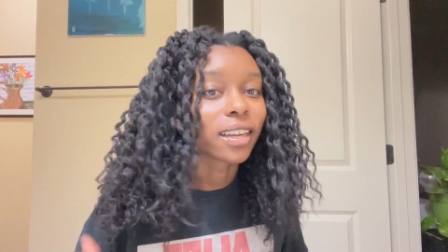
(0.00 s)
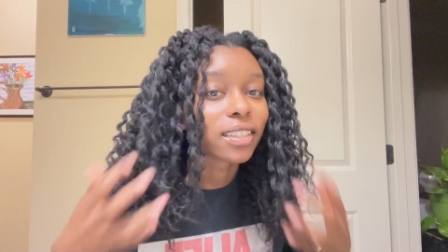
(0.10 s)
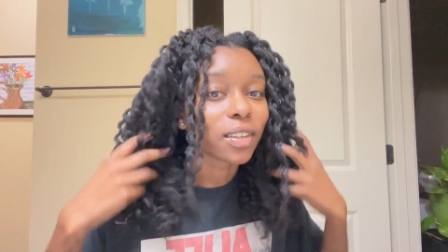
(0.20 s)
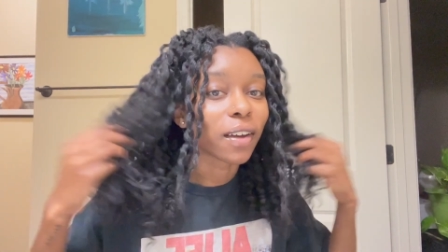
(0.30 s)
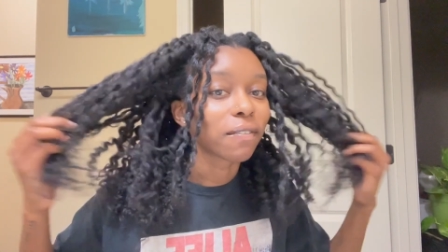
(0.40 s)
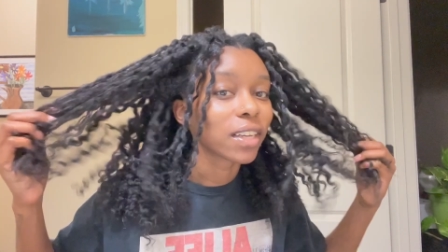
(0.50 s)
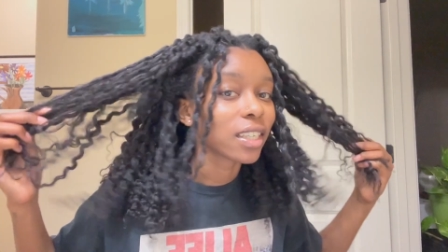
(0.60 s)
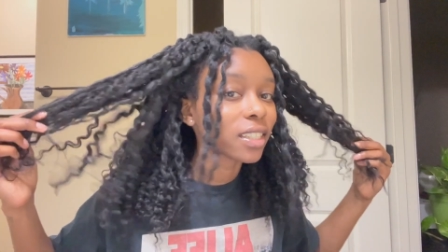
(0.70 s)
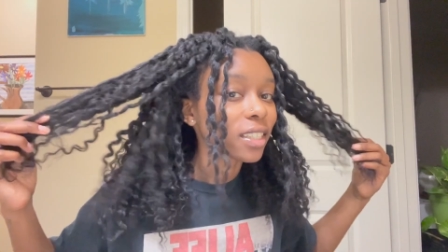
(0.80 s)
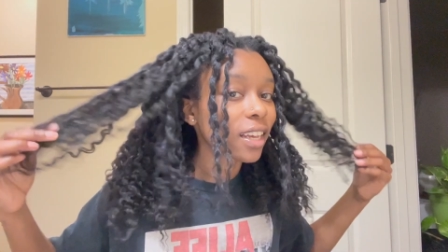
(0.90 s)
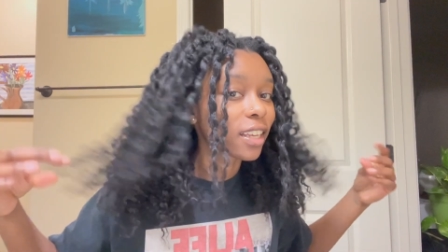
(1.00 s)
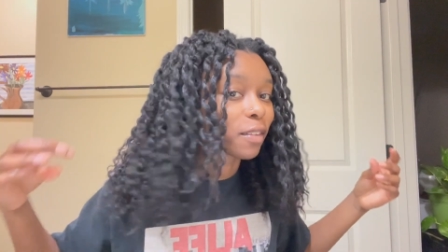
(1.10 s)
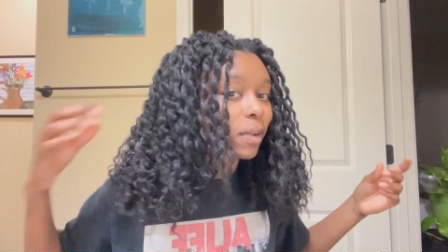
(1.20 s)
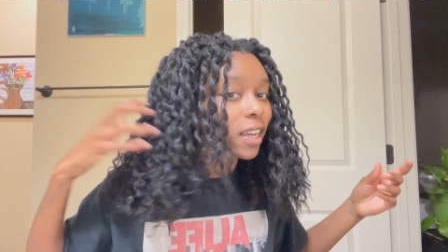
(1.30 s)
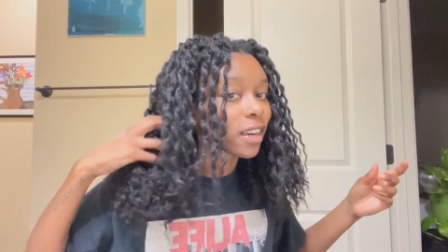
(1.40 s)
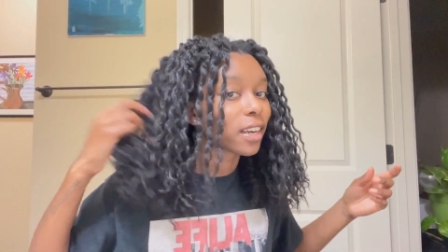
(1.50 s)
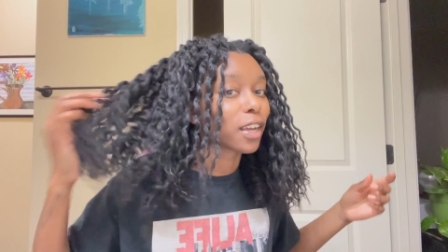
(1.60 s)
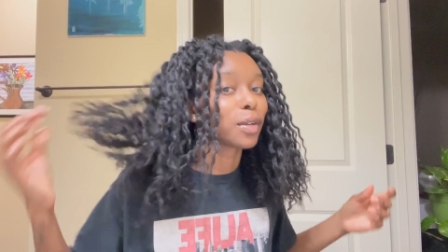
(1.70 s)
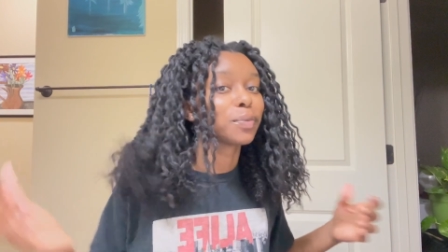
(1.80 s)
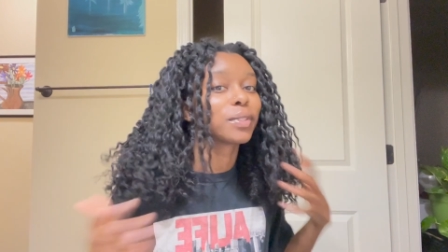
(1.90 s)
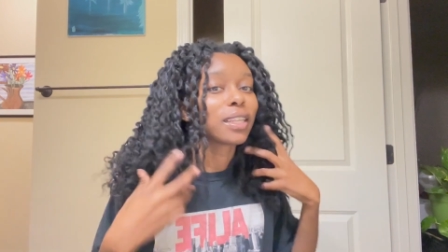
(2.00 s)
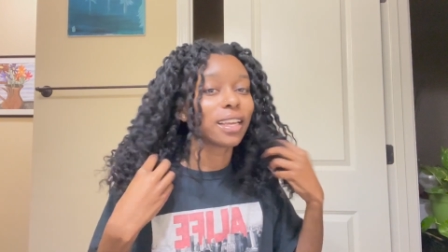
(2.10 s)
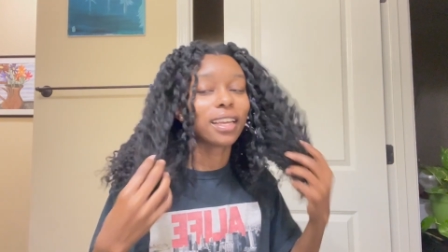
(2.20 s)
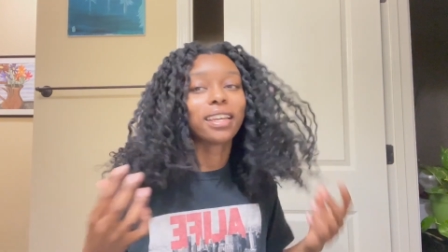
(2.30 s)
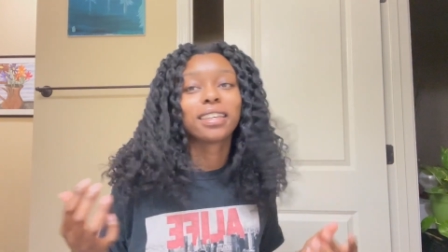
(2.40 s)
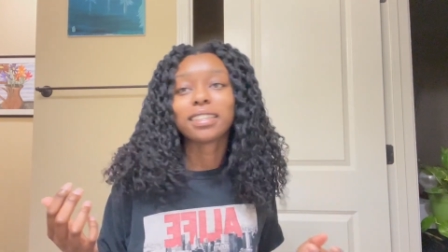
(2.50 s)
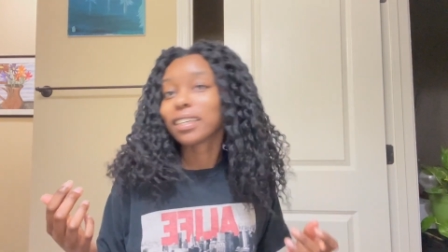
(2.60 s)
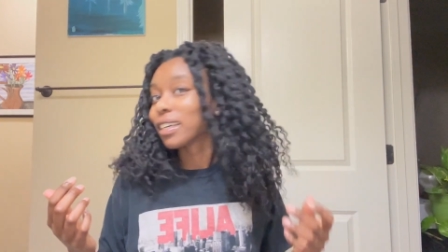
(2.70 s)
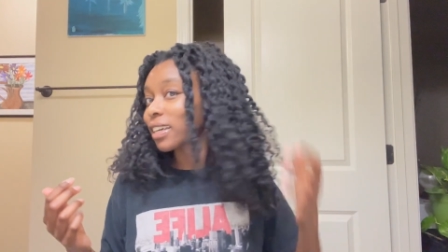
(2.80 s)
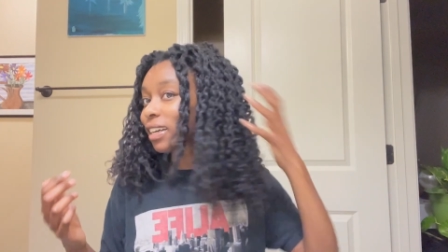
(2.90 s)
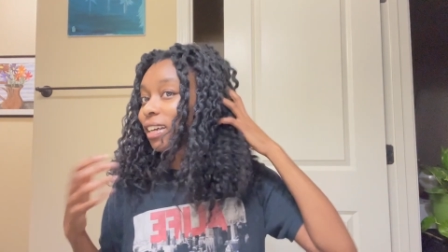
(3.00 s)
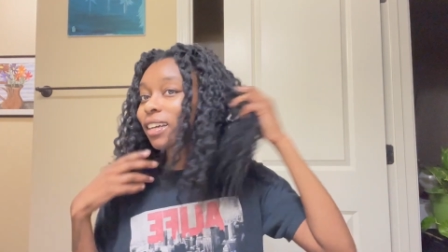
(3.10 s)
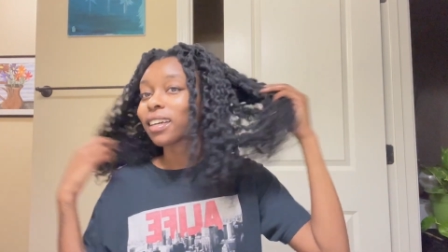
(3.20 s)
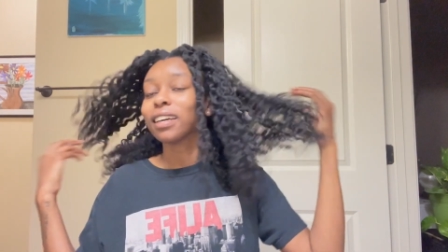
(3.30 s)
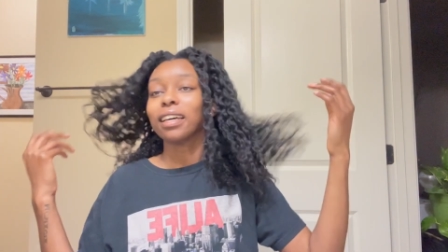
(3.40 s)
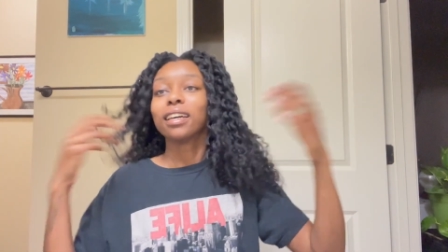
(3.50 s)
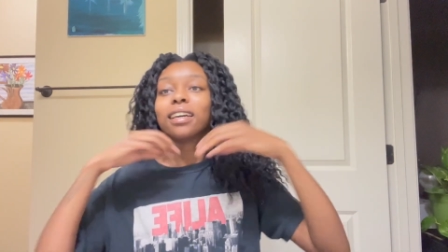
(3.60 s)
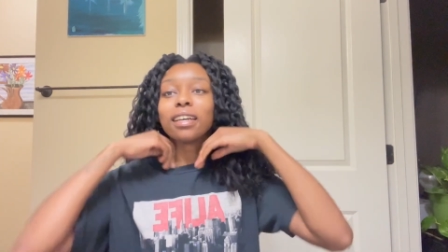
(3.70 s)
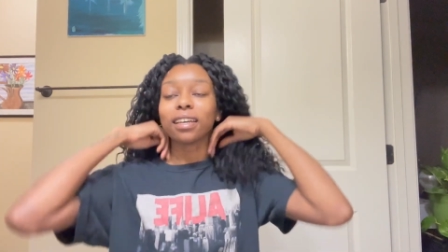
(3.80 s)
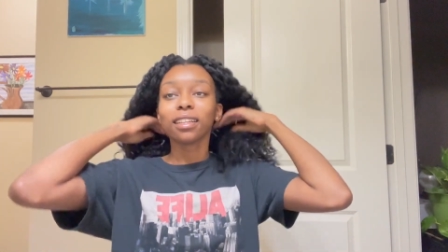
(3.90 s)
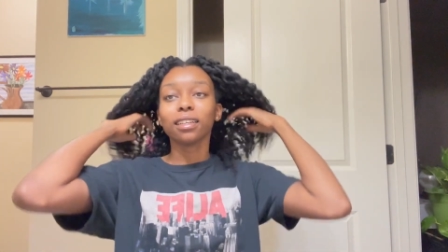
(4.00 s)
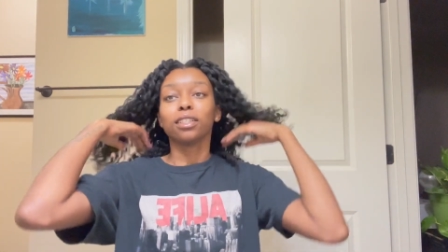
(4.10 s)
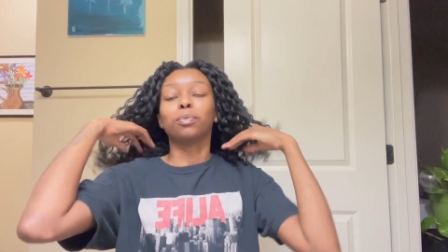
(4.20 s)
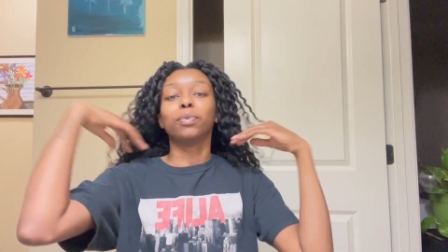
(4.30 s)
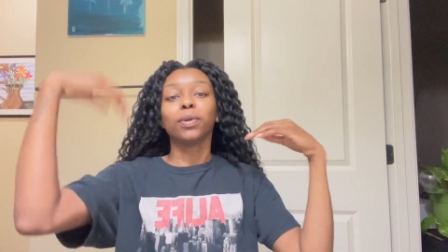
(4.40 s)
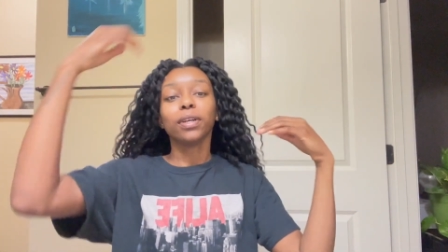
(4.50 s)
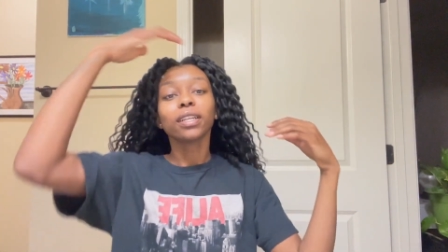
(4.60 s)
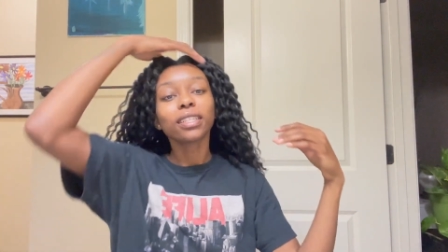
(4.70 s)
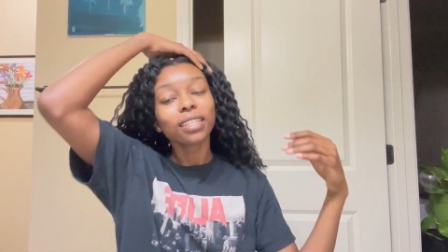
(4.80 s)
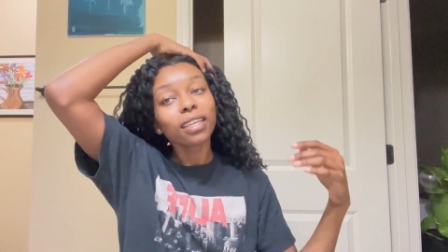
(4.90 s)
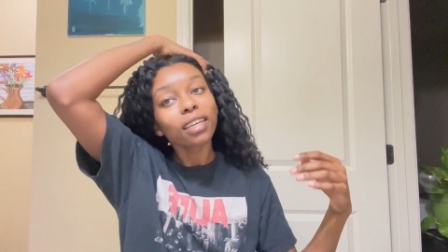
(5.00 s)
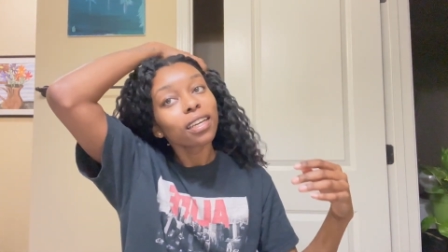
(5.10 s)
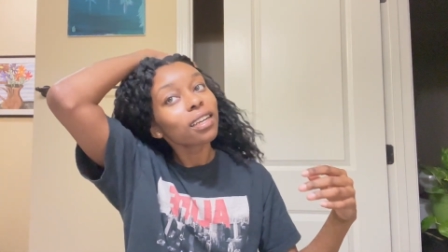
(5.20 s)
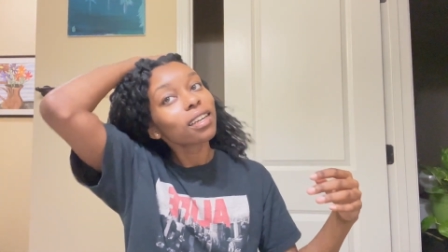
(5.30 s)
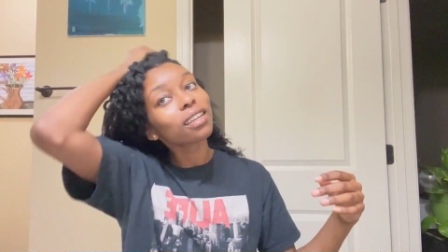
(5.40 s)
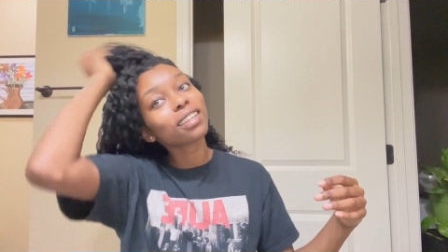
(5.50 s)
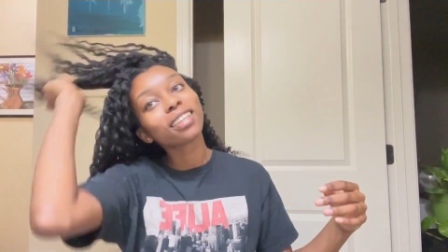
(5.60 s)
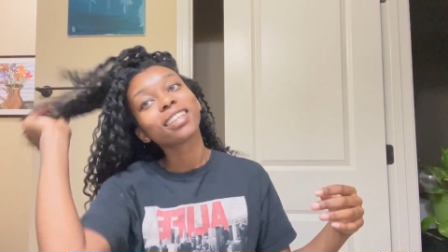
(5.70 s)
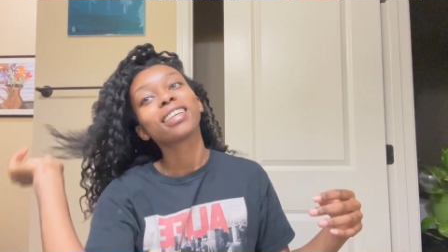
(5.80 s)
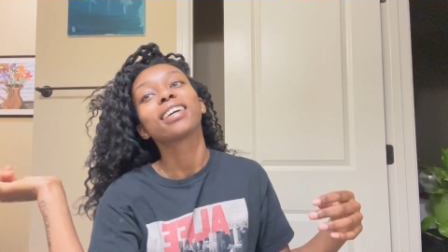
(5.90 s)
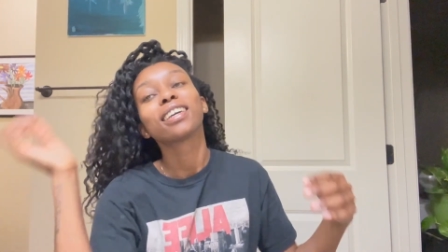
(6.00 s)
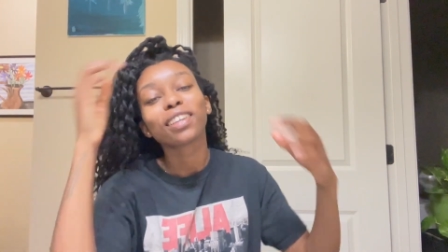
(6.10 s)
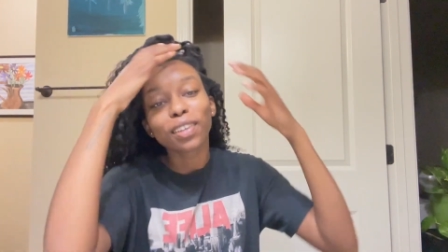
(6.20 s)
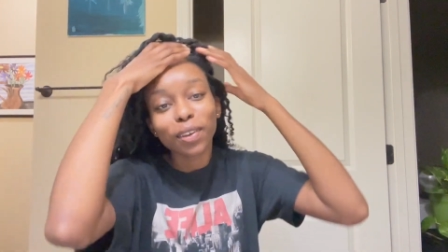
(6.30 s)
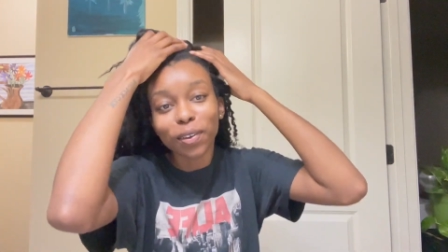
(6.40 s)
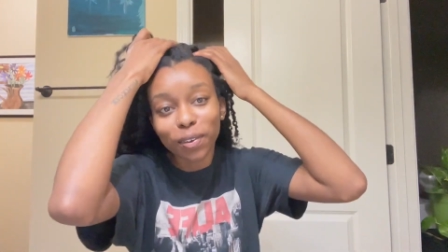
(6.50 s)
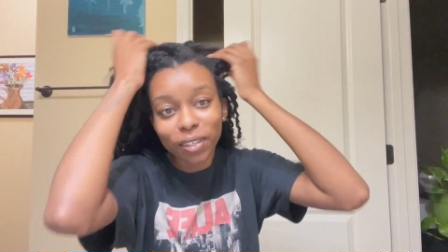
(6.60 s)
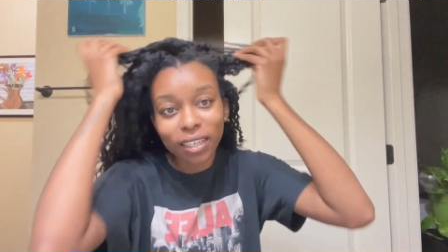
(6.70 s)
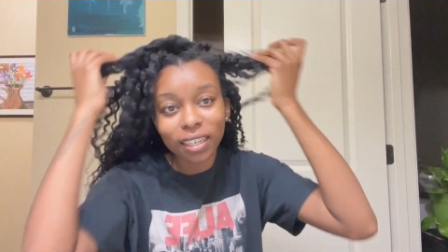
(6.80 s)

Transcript: so I finished taking my hair down and it looks pretty good, you know.